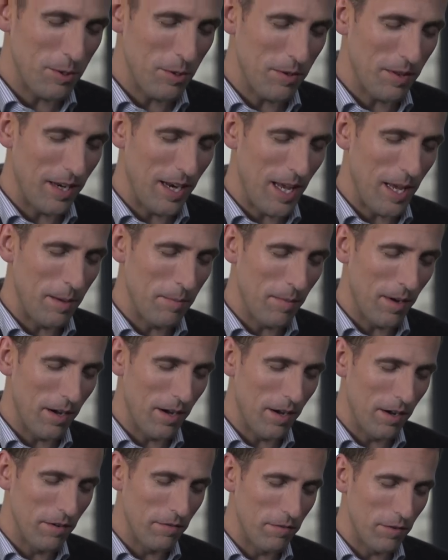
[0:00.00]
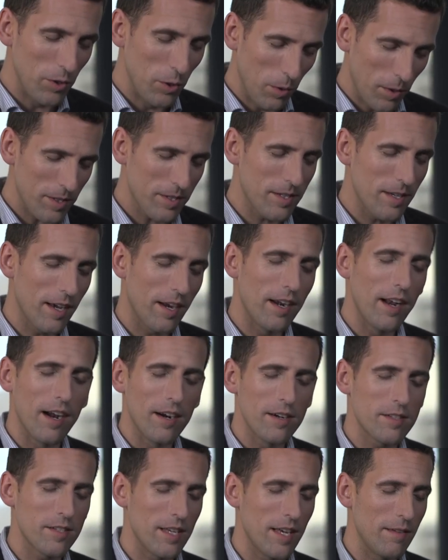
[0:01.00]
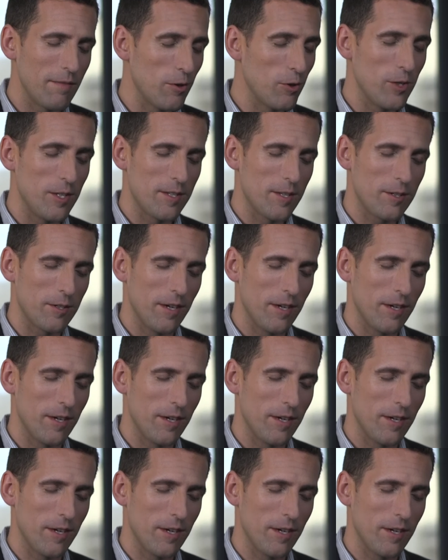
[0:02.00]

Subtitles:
to you in the name of your Son and our Savior, Jesus